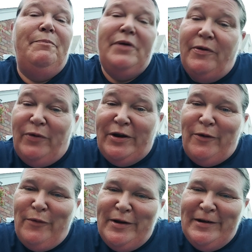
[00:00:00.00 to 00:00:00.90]
But we
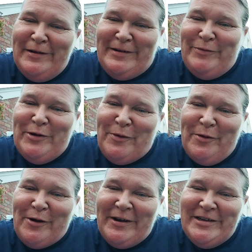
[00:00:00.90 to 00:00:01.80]
don't
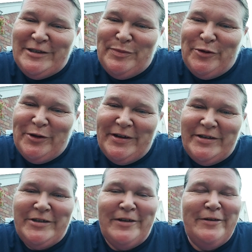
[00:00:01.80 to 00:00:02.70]
want our kids to bully
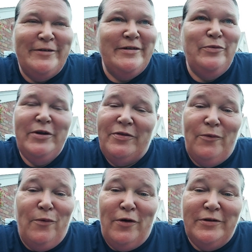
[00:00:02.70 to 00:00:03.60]
each other. We are the
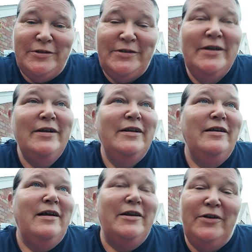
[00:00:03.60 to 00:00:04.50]
worst.
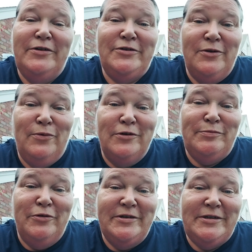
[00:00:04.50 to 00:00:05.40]
Adults are the
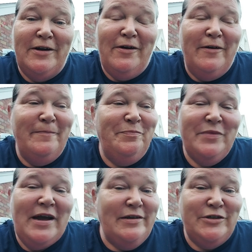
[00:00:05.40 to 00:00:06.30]
worst bullies there are.
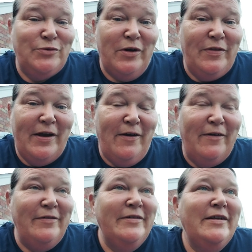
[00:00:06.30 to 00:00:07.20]
I swear they
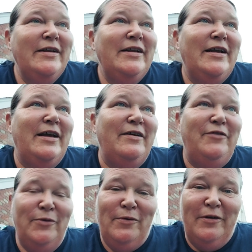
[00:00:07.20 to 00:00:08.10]
are. And
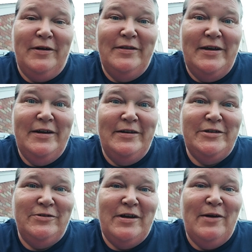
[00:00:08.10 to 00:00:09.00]
if you work in the
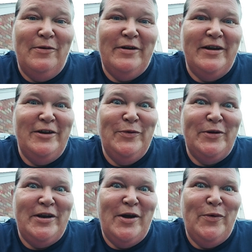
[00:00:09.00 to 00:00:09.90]
industry I work in, you
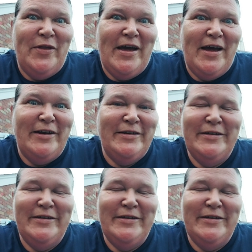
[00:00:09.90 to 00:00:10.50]
would know that.